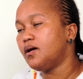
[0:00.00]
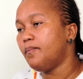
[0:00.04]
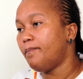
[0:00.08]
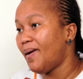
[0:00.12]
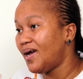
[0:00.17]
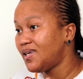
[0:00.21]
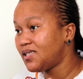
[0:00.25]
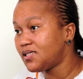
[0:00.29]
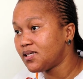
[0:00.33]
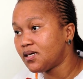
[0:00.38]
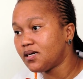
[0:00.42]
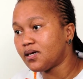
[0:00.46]

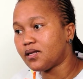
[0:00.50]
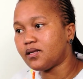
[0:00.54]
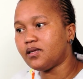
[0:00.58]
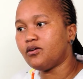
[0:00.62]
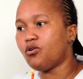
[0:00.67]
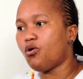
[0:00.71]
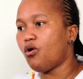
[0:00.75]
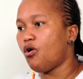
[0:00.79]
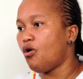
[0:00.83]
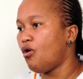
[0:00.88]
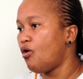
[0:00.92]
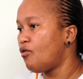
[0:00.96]
my degree
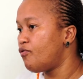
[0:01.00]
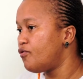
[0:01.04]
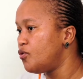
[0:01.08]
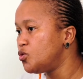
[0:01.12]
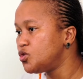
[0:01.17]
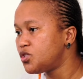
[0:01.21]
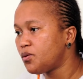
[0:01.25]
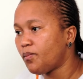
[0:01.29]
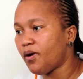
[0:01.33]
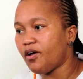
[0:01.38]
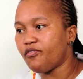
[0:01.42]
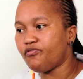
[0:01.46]
or of
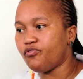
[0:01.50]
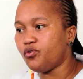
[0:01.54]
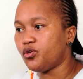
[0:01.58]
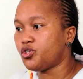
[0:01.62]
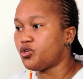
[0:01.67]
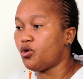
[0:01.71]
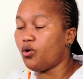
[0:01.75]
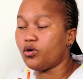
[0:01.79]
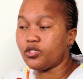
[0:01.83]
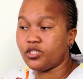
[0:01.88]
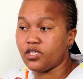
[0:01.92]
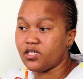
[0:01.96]
losing my
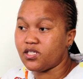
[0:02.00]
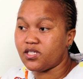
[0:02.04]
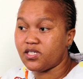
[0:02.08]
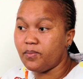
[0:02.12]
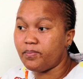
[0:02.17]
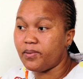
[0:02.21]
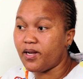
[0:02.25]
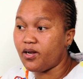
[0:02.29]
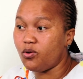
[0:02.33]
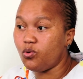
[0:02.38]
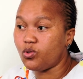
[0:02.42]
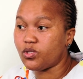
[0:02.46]
future, or just
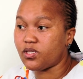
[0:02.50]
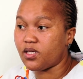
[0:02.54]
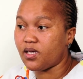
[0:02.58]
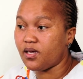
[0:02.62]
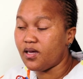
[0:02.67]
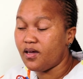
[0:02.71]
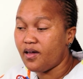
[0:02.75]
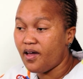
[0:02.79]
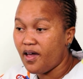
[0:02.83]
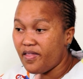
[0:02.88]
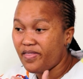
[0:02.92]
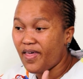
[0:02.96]
simply
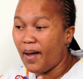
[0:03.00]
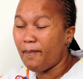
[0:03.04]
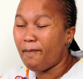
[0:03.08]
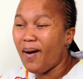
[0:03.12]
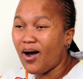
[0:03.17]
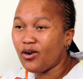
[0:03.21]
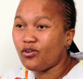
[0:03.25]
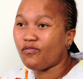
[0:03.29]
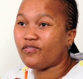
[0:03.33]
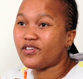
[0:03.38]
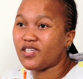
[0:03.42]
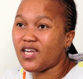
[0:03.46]
losing the
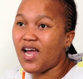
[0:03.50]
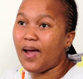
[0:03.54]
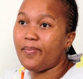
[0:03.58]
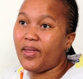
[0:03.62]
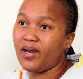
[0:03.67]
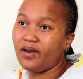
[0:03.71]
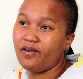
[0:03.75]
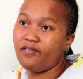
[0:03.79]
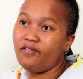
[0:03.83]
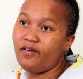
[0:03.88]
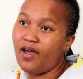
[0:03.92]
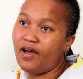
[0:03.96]
amount of time
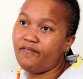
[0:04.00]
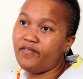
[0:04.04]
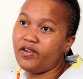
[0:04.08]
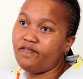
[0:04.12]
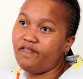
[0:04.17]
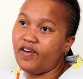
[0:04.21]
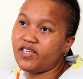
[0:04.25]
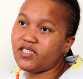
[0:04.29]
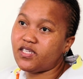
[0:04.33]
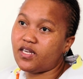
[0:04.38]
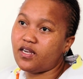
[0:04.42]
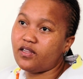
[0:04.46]
that I've
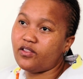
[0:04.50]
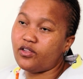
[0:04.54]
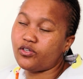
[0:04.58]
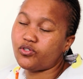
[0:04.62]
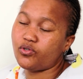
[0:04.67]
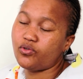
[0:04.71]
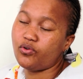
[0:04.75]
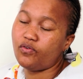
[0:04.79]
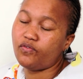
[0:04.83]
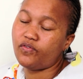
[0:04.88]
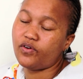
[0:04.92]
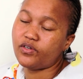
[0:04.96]
invested in this
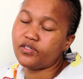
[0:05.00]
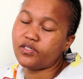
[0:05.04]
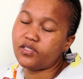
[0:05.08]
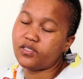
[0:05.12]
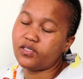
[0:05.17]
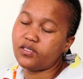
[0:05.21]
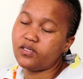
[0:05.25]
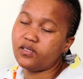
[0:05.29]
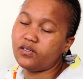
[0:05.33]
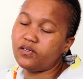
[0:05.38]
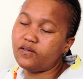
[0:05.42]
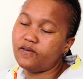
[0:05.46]

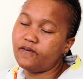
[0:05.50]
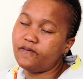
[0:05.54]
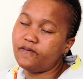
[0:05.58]
university.